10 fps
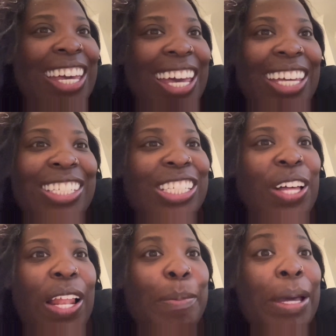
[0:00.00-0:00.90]
It's just
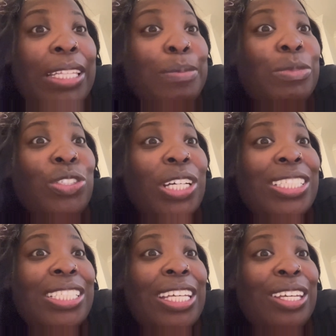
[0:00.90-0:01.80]
all about them
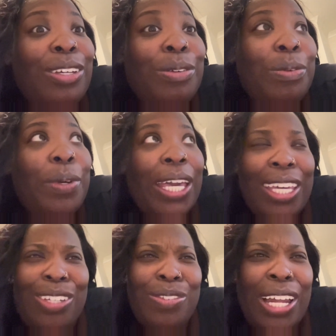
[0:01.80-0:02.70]
trusting you and
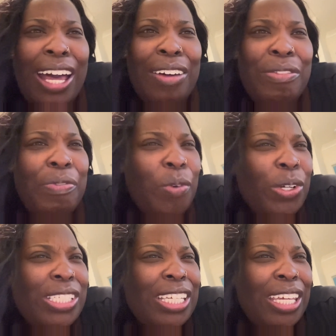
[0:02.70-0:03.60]
you not
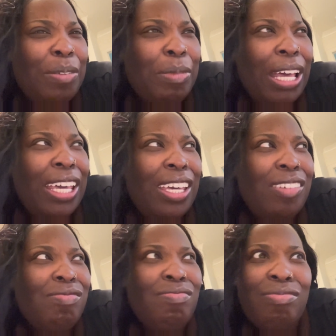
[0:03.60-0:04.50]
forcing it. Like,
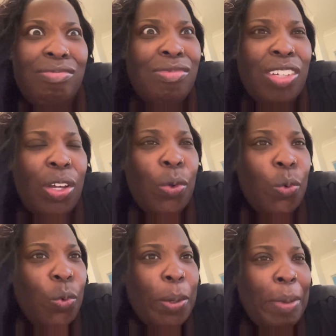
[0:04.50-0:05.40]

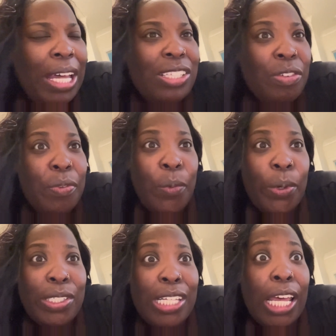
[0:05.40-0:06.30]
who am I to
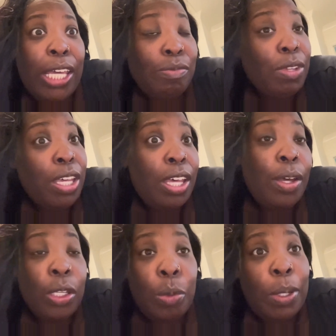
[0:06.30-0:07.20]
force? Like,
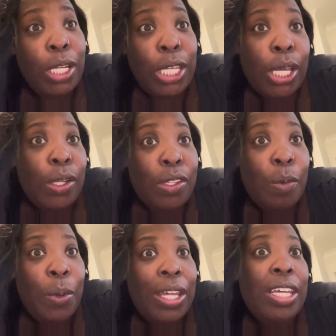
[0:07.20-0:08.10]
you better take us away.
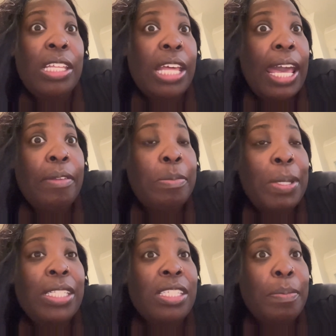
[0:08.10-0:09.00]
It has
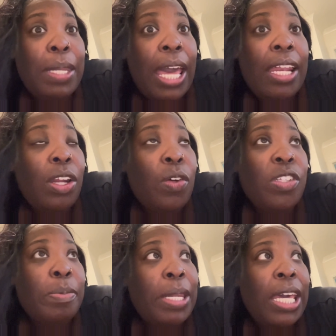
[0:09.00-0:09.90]
been some, I know
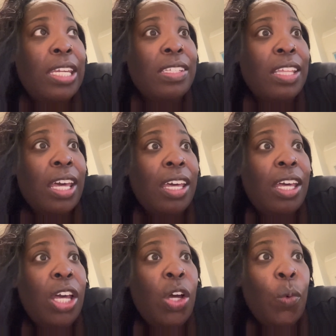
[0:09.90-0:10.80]
some nannies that
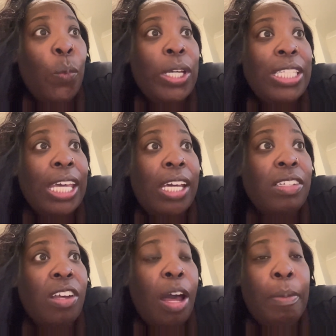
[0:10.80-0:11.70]
wouldn't take a
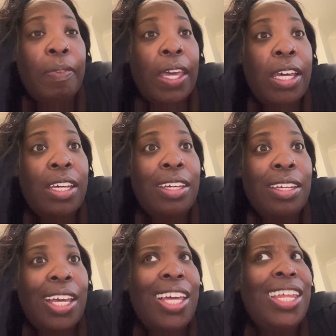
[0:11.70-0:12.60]
job if they
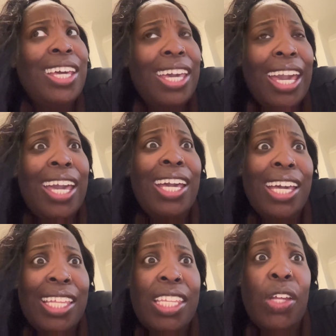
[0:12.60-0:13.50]
couldn't, and it can
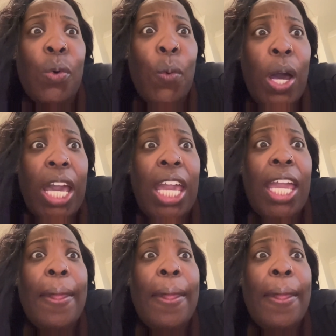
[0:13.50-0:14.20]
get quite.